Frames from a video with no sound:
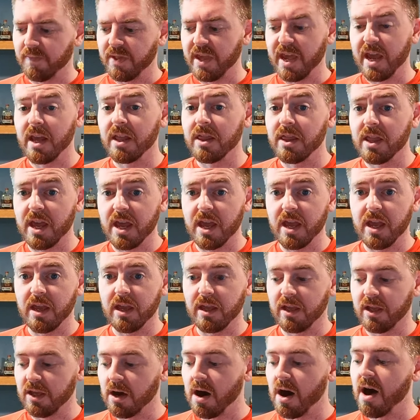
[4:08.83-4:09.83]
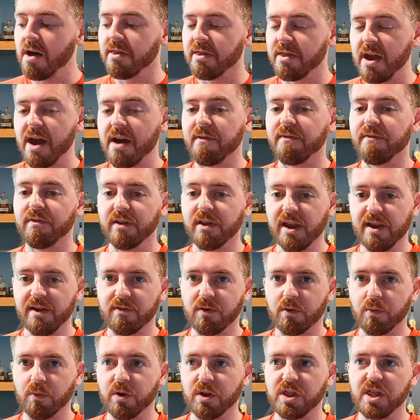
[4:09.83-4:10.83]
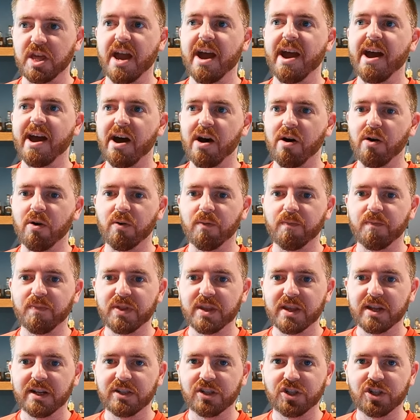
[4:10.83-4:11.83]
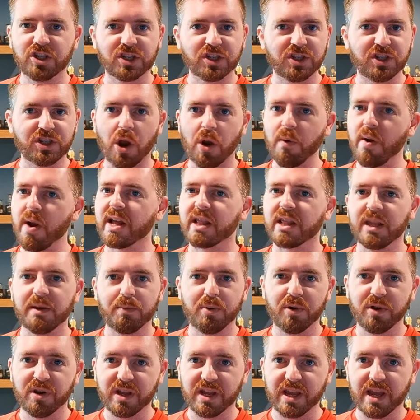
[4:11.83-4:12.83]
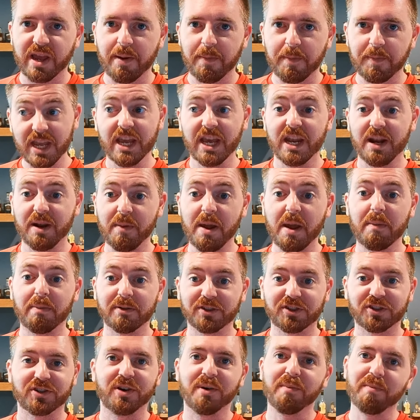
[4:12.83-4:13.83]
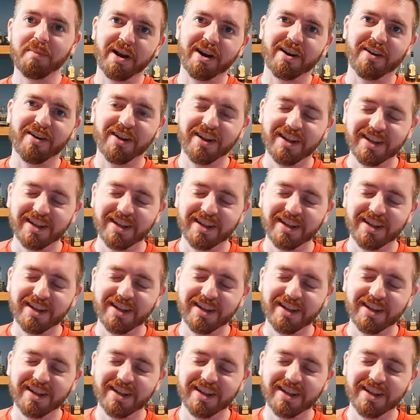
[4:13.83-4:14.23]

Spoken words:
And they got that flavor without just directly putting it in a maple syrup barrel.